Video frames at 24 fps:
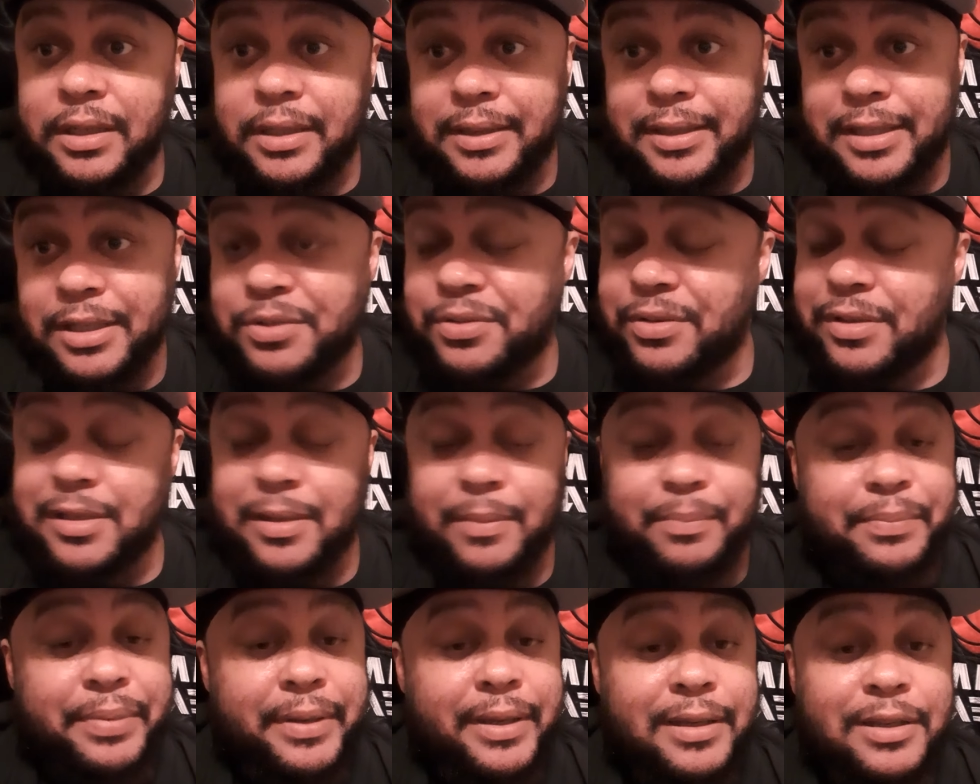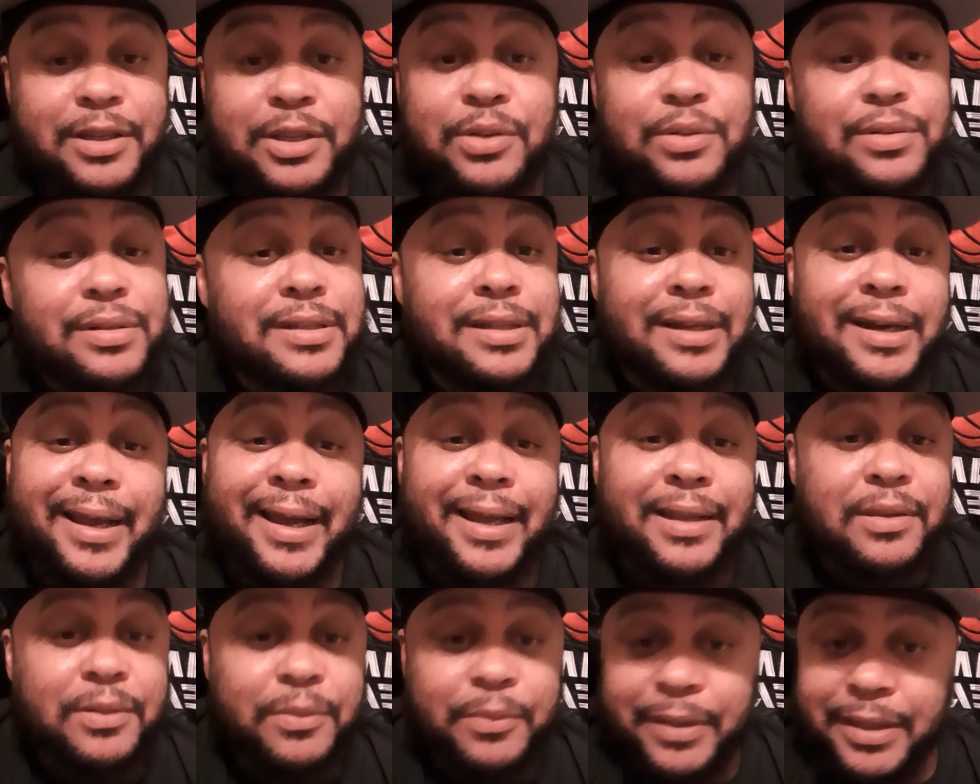This was a big. Houston
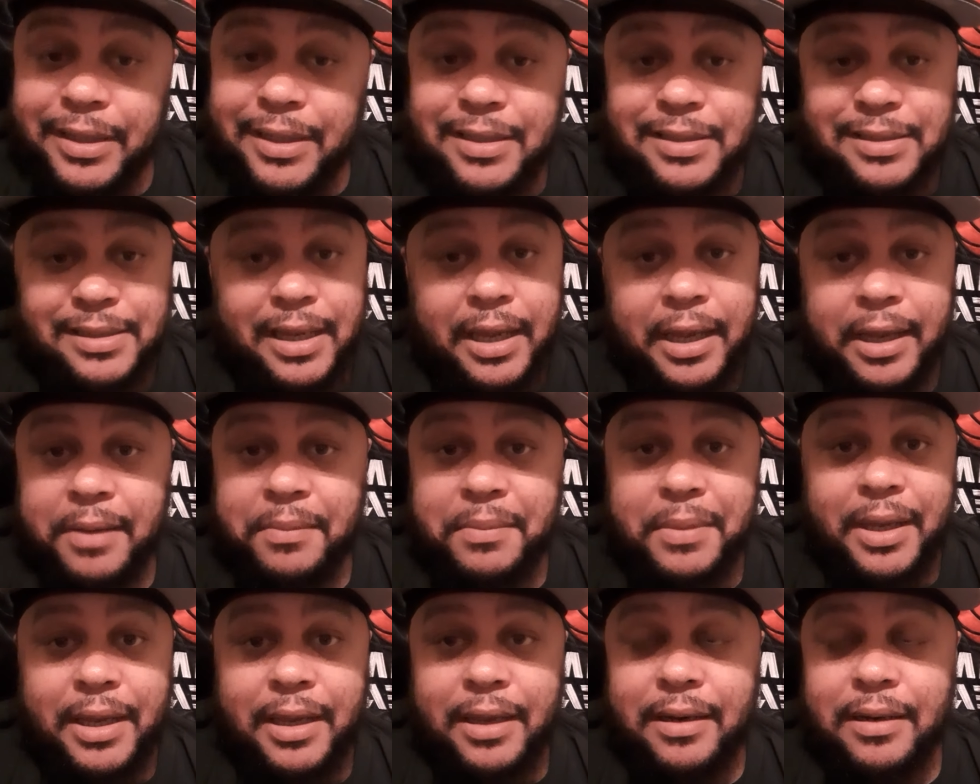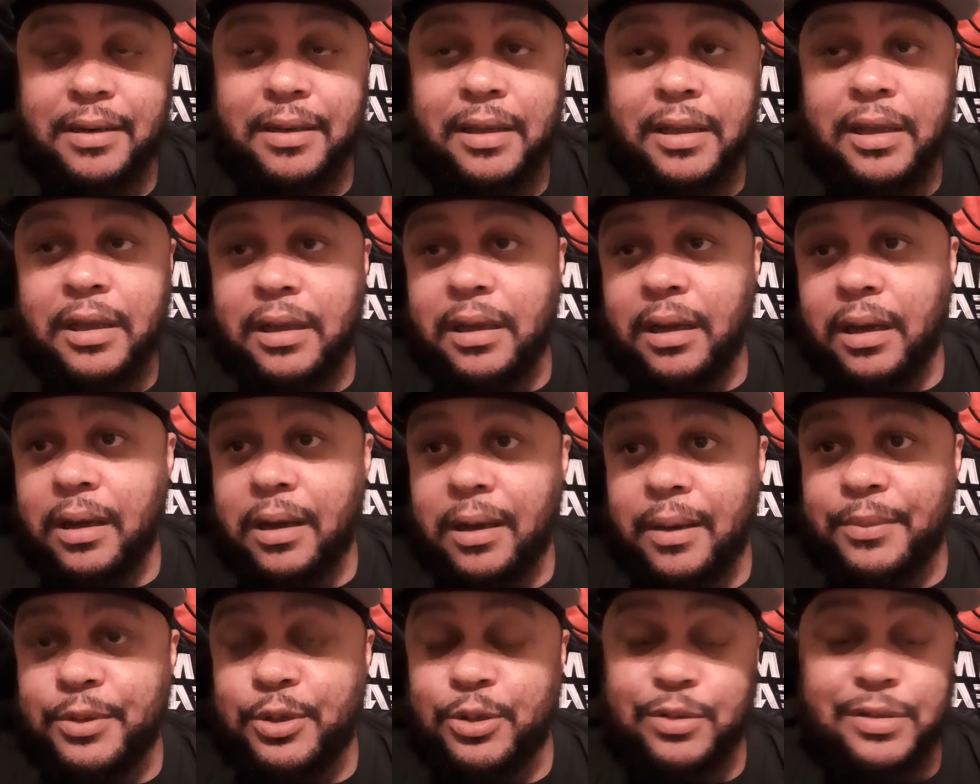had to win this game, man.
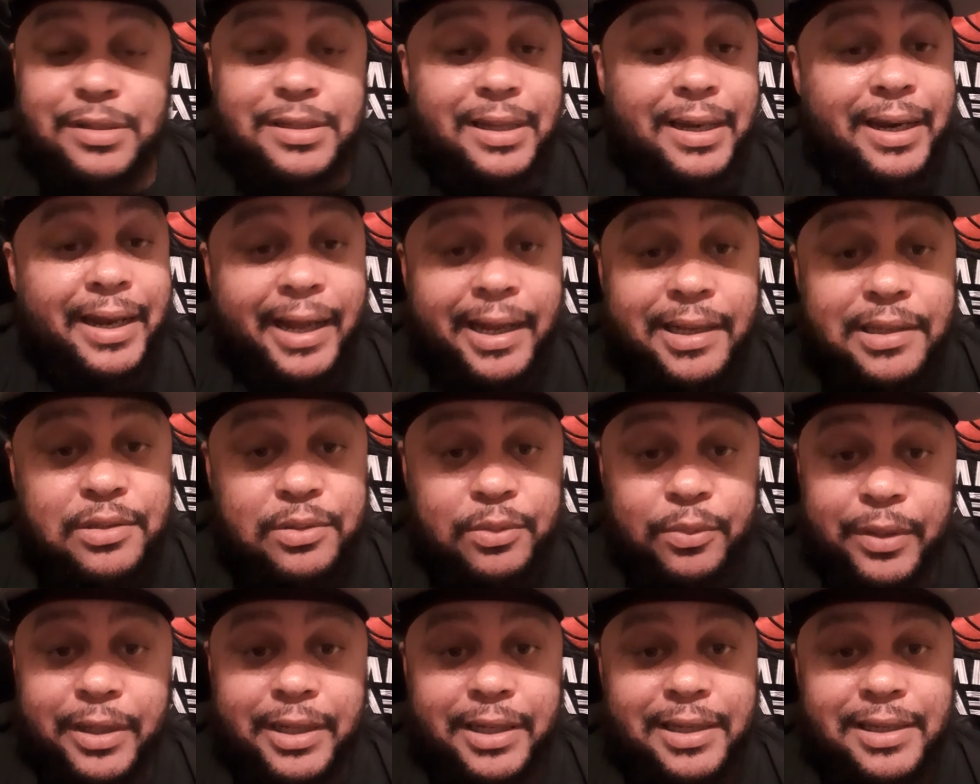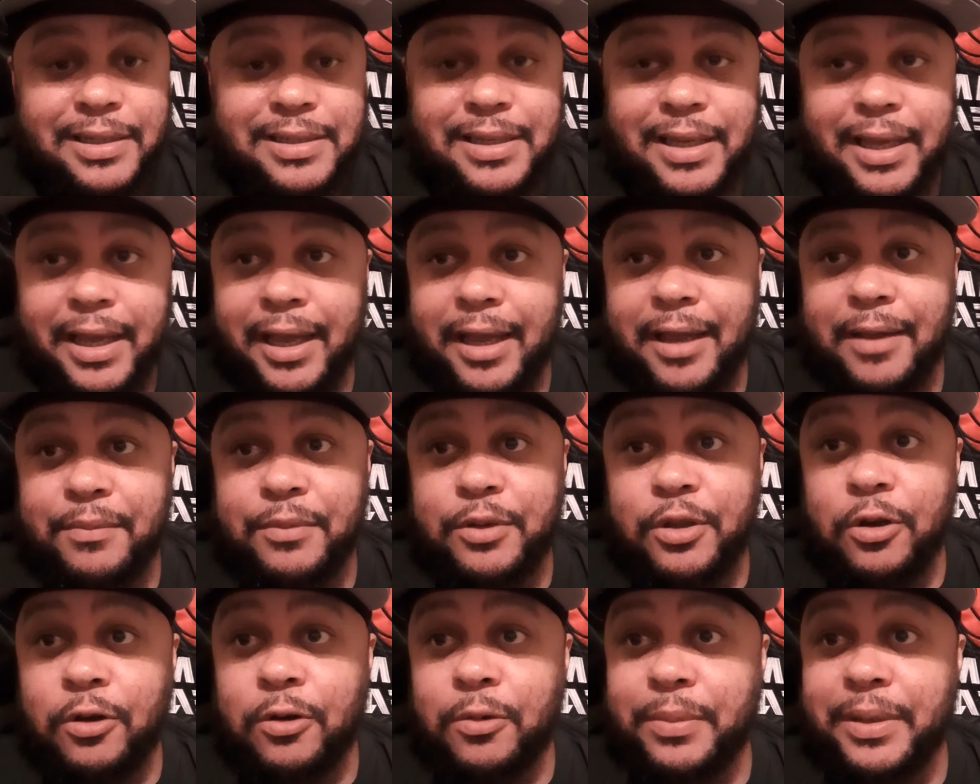Houston had to win this game, yo,